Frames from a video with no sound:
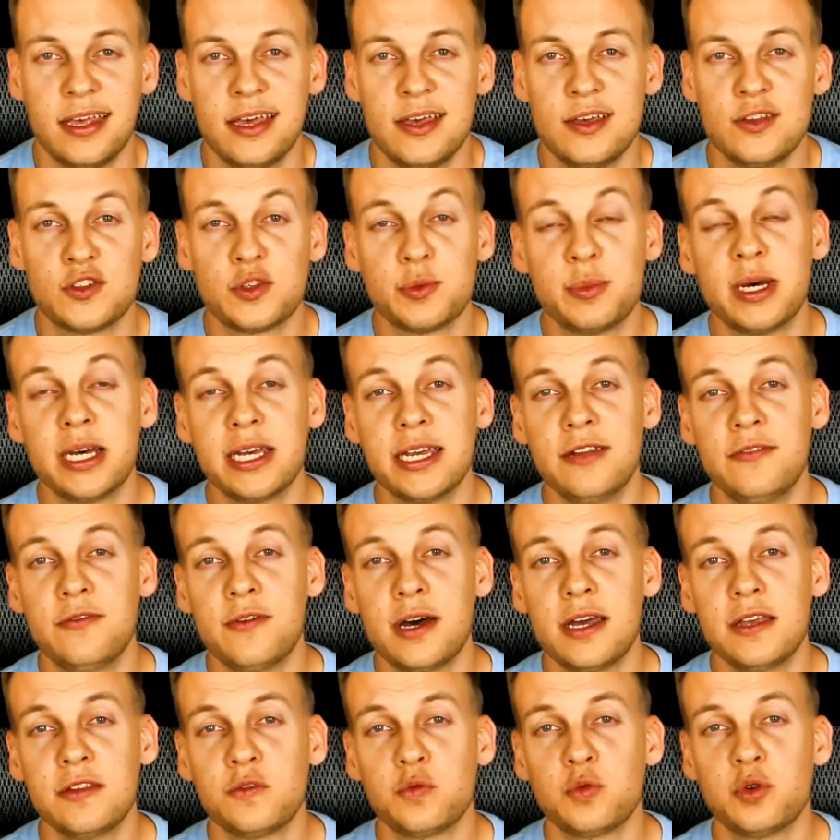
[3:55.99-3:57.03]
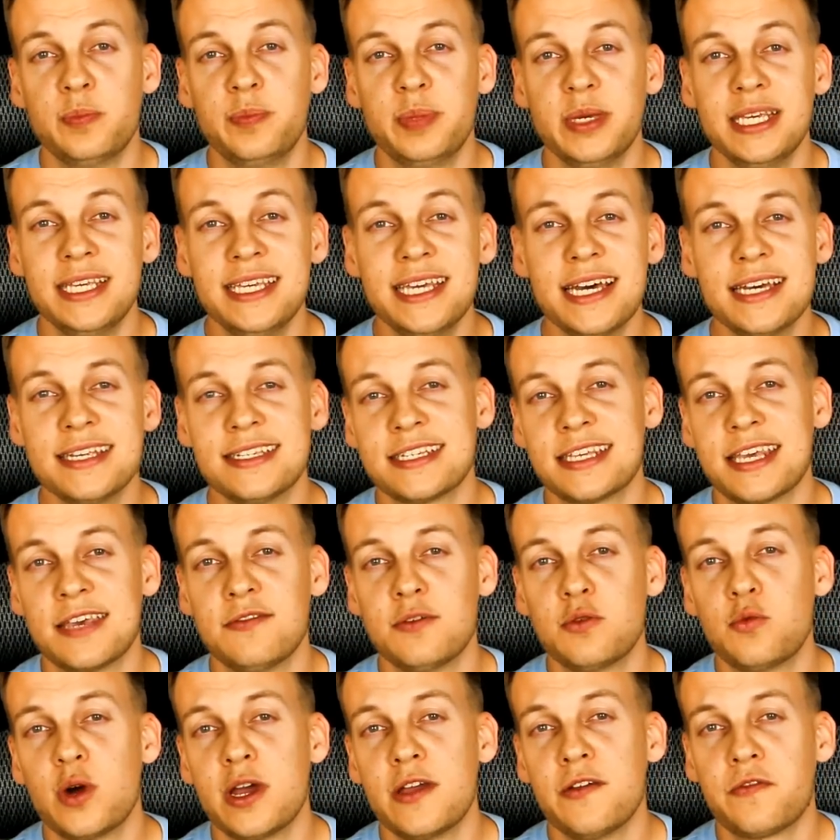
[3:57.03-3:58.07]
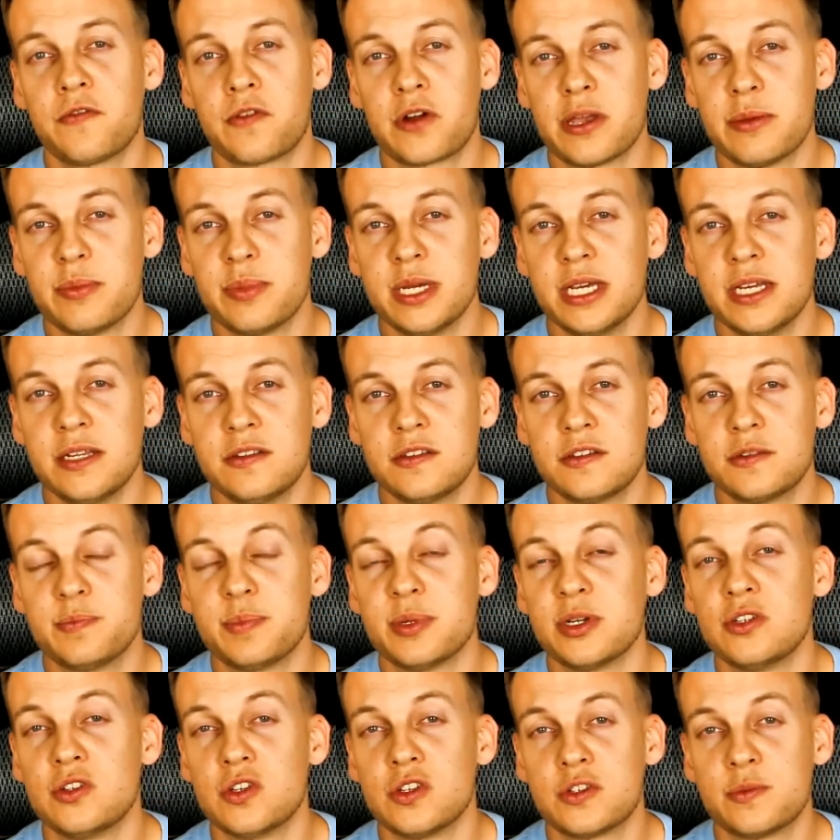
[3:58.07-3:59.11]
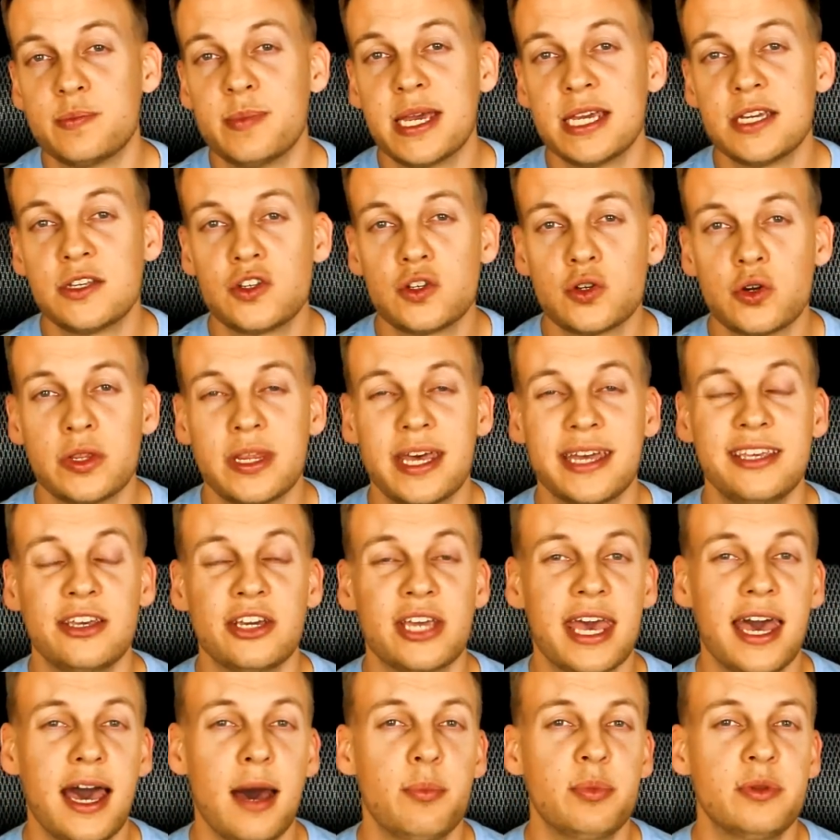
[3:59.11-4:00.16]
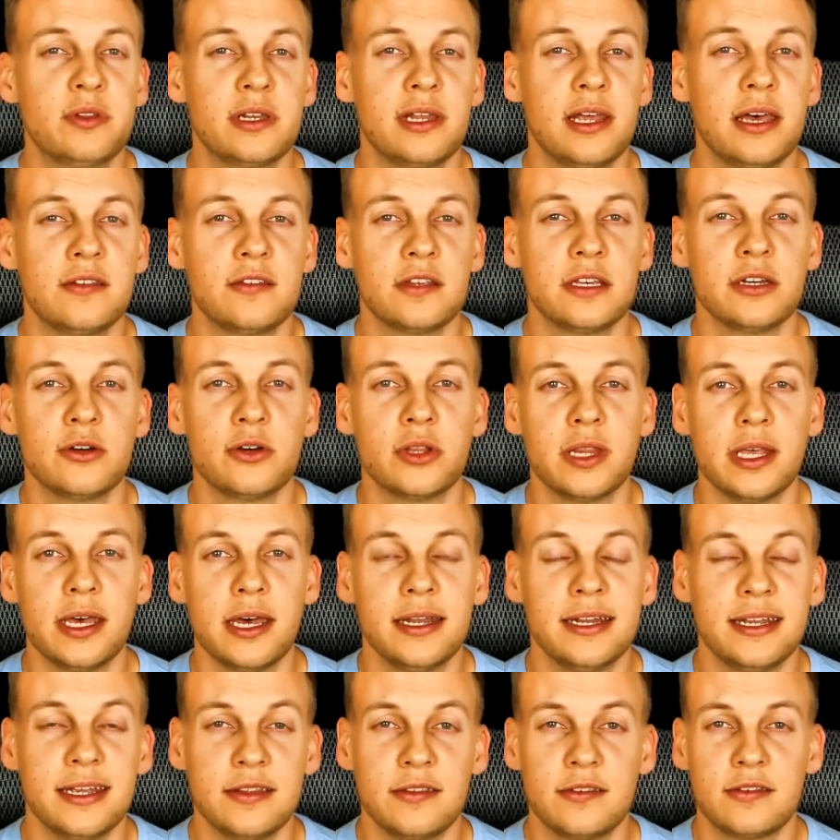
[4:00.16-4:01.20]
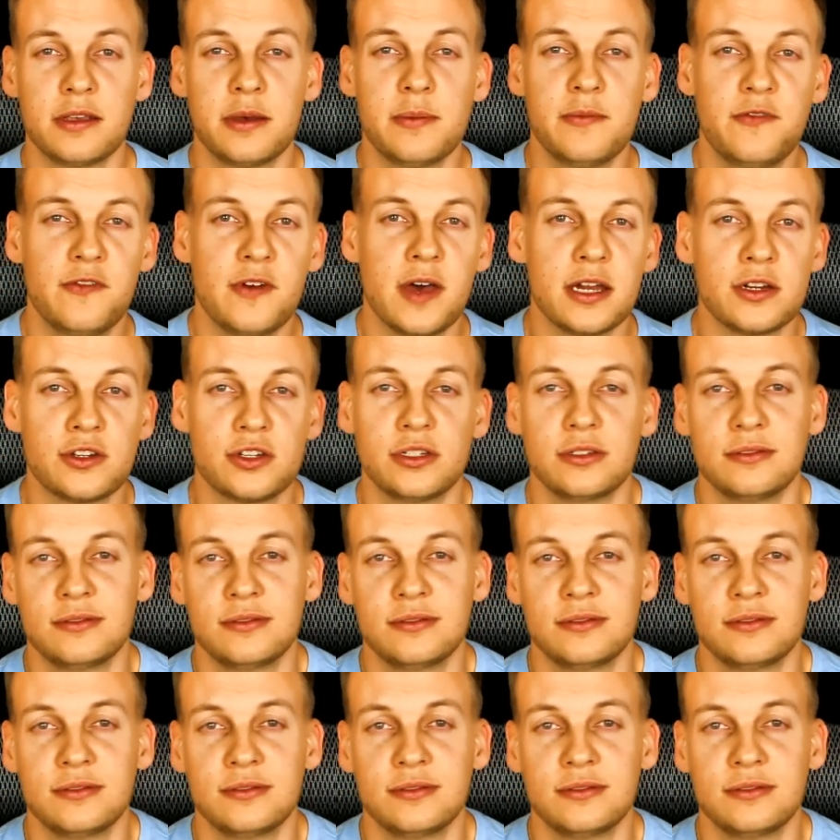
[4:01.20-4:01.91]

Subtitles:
So my advice would be, yes, give away free beats, but just make sure that you're capitalizing on that in some fashion.